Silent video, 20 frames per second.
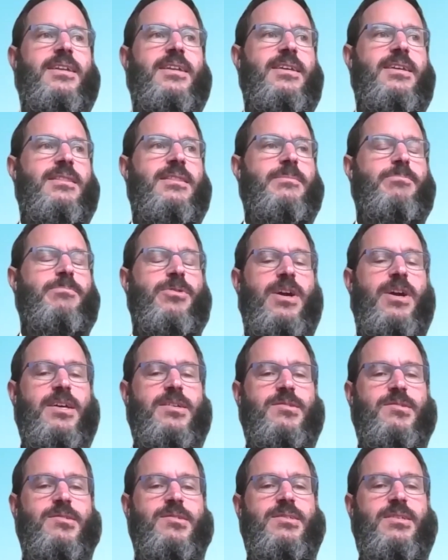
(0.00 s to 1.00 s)
in the
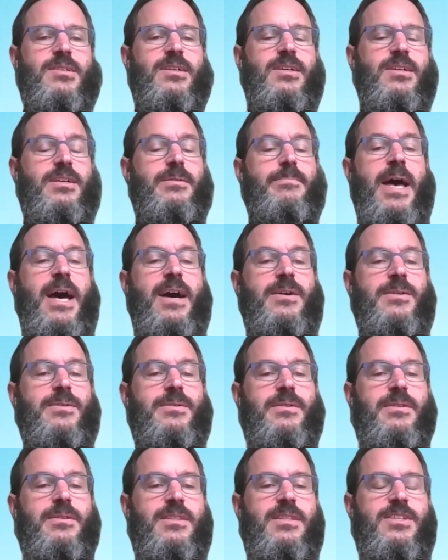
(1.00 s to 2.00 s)
press about
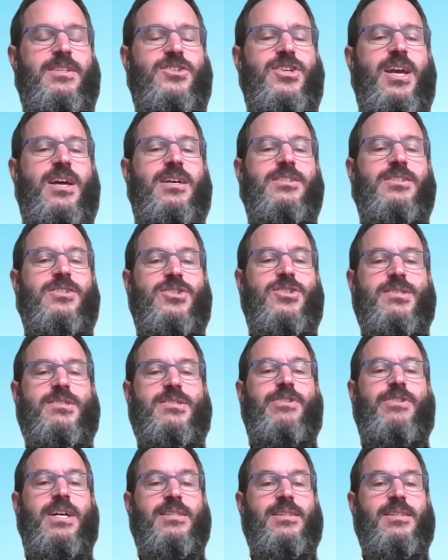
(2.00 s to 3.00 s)
the challenges of
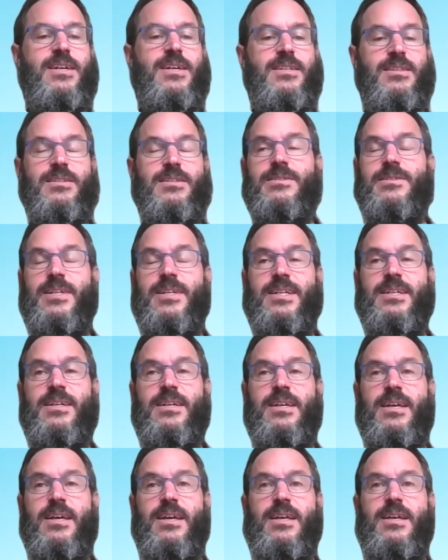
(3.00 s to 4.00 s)
online learning,
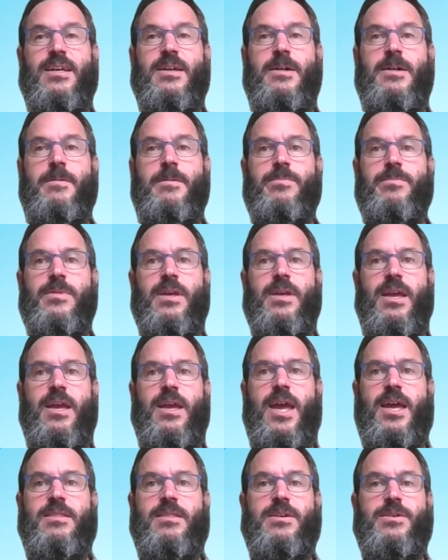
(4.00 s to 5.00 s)

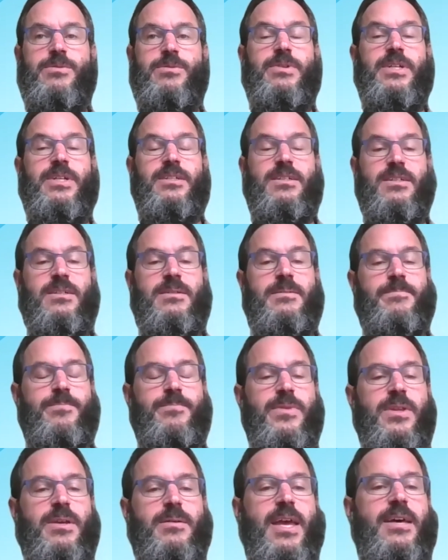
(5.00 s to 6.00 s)
and they're real.
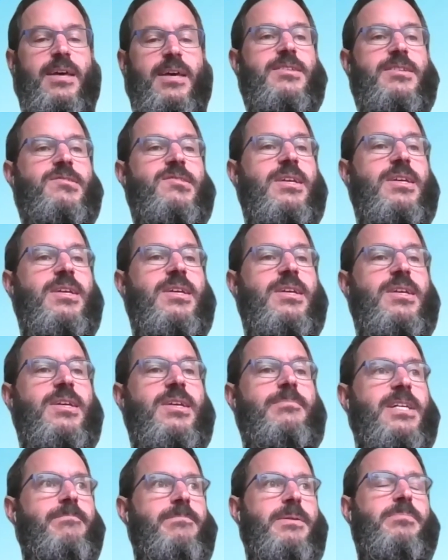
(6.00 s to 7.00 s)
At the same
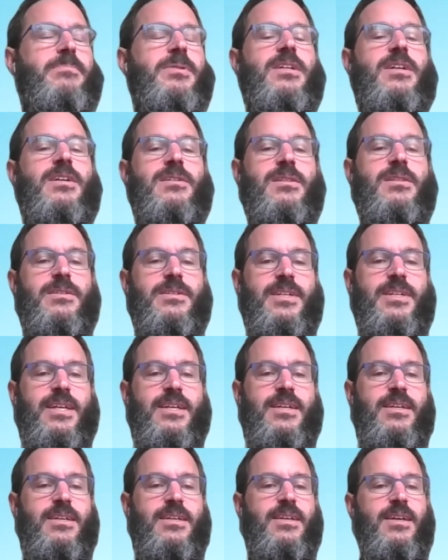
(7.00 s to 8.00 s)
time, people are
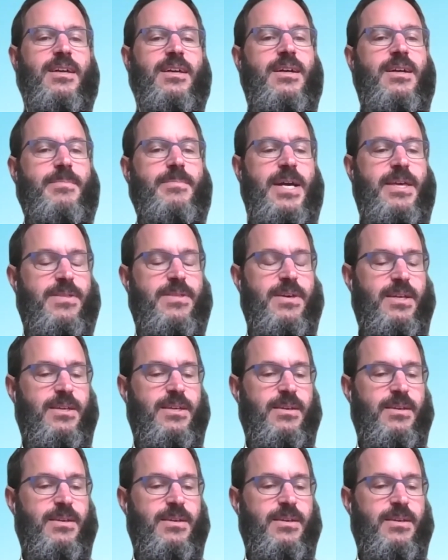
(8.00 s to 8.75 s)
learning. I think